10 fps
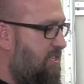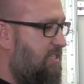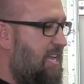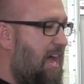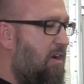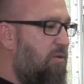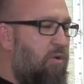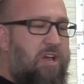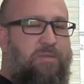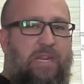This is how
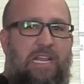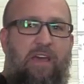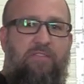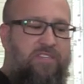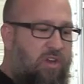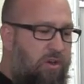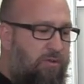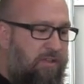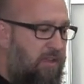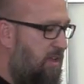it was when he left this
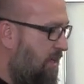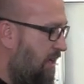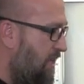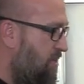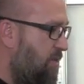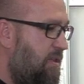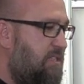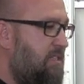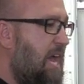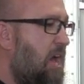earth. And so
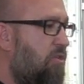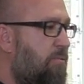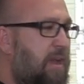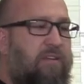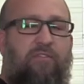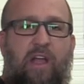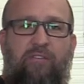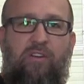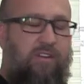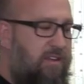this is how it'll remain
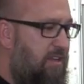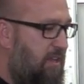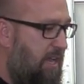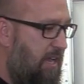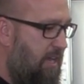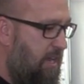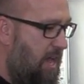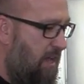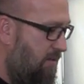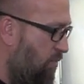forever. And
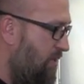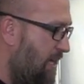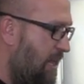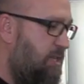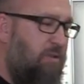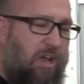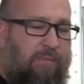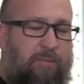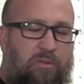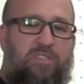once again, it's
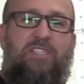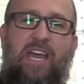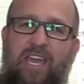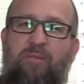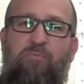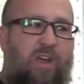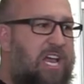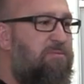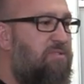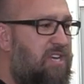probably my most second
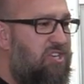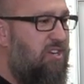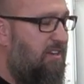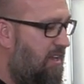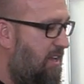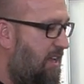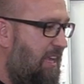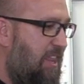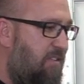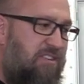prized possession.
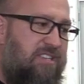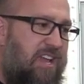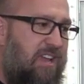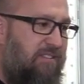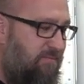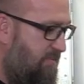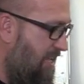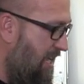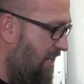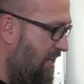Love this thing.
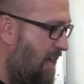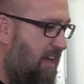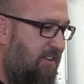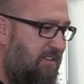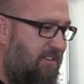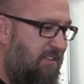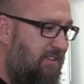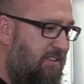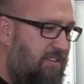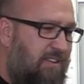And I
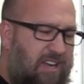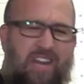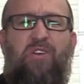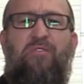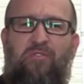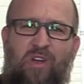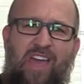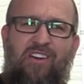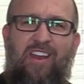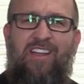need to go for a
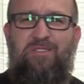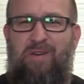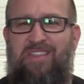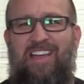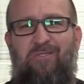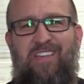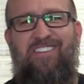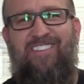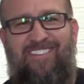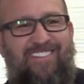ride on it. It's about that
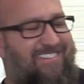weather.